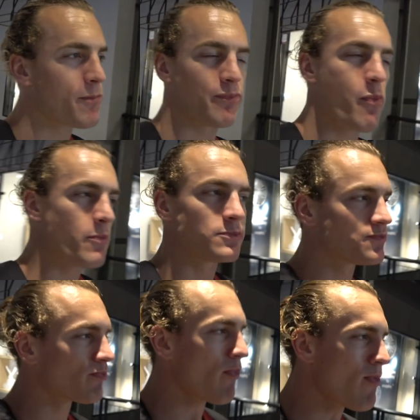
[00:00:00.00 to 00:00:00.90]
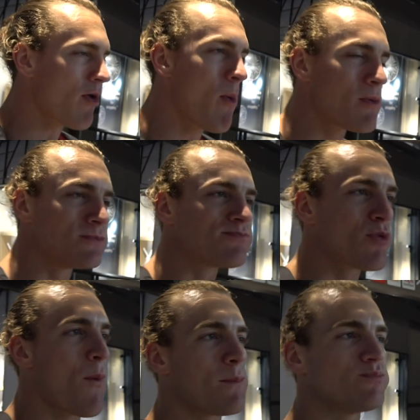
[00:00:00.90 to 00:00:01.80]
You're not into white chocolate.
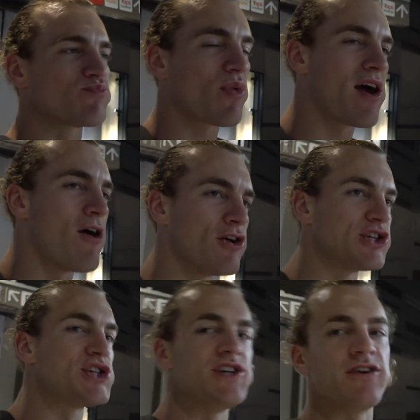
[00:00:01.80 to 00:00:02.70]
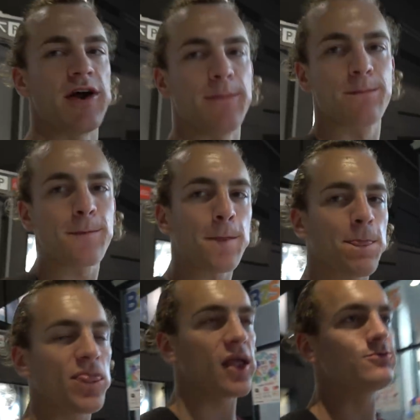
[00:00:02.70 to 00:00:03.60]
Honestly, you know,
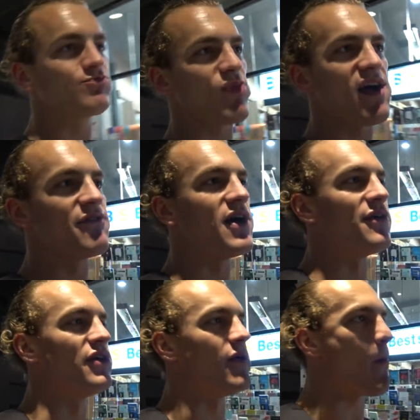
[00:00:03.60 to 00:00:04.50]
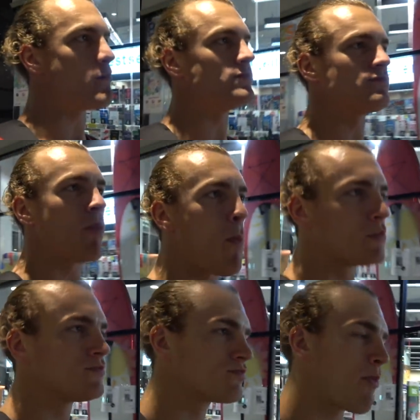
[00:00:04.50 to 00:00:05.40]
I found one of my favourite things
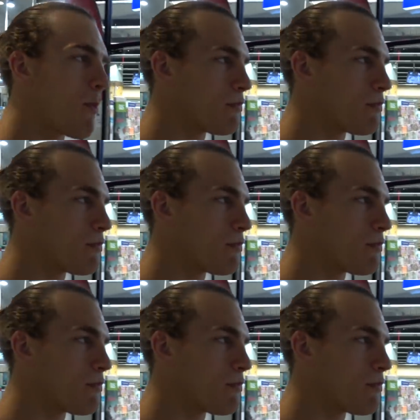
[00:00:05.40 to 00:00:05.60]
I've eaten